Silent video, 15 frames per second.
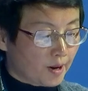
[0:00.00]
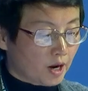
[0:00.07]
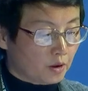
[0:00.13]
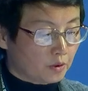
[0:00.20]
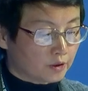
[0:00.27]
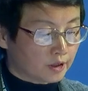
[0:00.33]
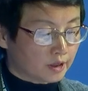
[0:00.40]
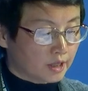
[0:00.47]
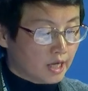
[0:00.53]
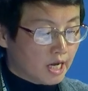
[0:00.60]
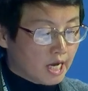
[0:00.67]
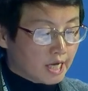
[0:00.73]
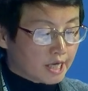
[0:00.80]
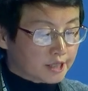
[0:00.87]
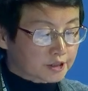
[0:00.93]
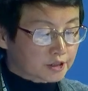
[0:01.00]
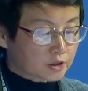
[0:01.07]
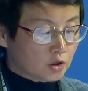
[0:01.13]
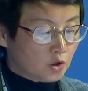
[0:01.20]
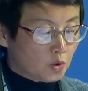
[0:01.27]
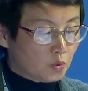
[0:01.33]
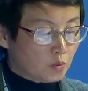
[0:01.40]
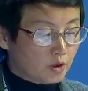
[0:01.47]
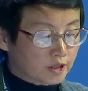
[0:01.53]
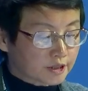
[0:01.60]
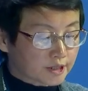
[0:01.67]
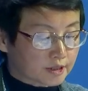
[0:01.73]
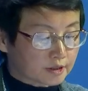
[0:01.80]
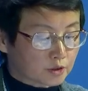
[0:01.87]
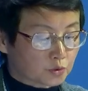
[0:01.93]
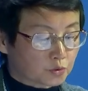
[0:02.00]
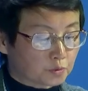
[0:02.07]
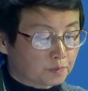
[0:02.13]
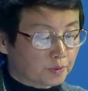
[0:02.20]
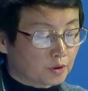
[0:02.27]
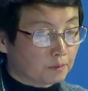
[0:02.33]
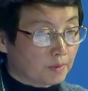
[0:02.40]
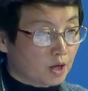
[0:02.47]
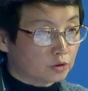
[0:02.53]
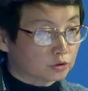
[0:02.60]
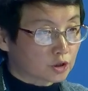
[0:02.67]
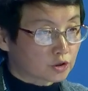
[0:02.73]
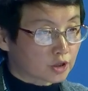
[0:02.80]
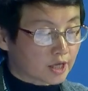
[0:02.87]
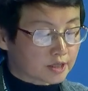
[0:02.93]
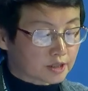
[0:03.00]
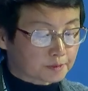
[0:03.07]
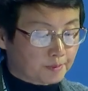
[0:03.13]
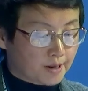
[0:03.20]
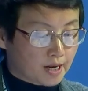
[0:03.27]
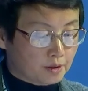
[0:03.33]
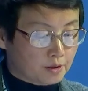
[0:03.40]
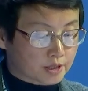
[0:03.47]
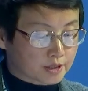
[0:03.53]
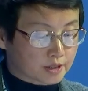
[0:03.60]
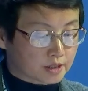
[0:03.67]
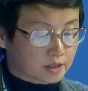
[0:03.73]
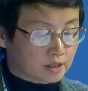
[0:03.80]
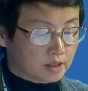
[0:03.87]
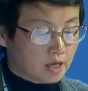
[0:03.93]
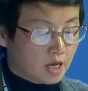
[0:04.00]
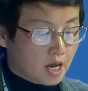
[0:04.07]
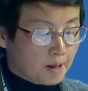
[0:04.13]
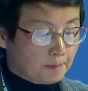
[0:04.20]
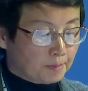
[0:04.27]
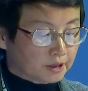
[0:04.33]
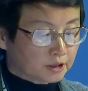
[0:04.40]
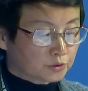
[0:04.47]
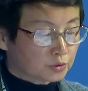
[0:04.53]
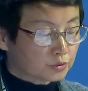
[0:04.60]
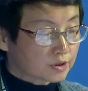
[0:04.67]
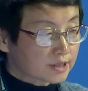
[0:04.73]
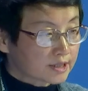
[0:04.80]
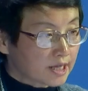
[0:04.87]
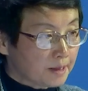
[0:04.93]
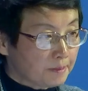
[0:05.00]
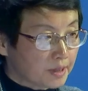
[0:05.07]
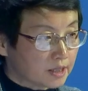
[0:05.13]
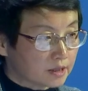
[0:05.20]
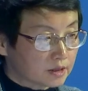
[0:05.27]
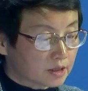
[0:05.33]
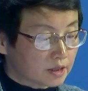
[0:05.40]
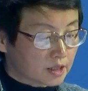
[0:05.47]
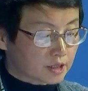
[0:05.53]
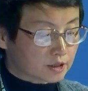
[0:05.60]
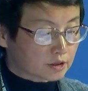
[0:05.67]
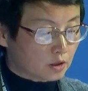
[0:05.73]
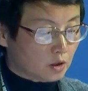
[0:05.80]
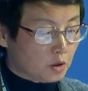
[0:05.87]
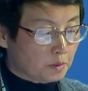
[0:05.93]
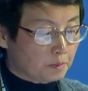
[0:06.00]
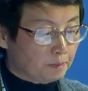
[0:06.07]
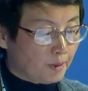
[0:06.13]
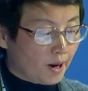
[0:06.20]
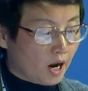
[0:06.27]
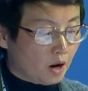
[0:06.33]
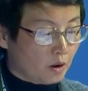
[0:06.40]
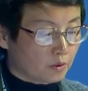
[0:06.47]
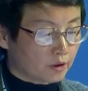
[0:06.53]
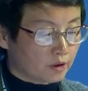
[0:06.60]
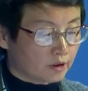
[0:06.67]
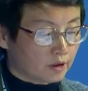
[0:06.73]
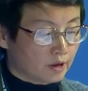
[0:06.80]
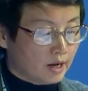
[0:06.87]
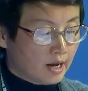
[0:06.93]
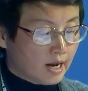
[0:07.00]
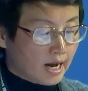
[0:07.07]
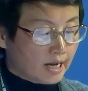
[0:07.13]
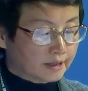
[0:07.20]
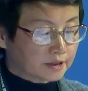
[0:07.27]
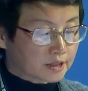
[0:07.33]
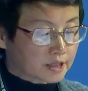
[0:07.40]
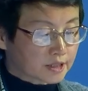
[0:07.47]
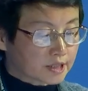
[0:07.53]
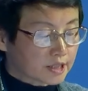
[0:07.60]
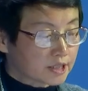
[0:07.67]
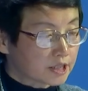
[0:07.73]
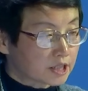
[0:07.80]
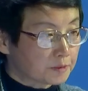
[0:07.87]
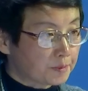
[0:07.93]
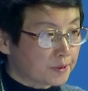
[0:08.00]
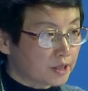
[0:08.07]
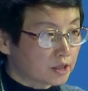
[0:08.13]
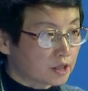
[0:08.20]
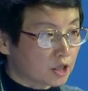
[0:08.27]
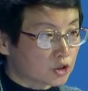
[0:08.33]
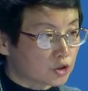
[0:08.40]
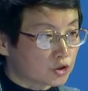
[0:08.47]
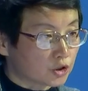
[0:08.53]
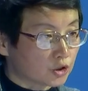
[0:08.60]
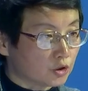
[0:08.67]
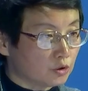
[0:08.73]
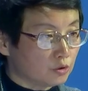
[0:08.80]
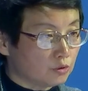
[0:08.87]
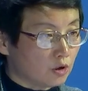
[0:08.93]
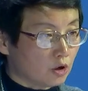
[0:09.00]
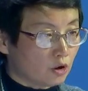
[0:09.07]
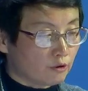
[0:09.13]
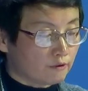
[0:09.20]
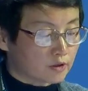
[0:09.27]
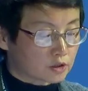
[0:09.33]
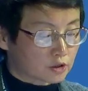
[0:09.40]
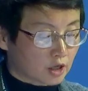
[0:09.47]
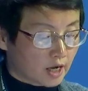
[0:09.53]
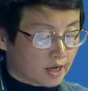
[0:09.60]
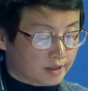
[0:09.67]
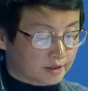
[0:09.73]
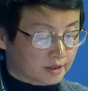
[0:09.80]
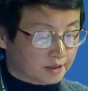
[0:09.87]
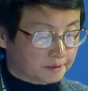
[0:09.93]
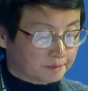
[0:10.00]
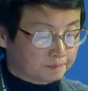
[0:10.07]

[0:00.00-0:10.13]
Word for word: power, his goal wasn't to promote transparency, but to cement his own power and the CCP control over China.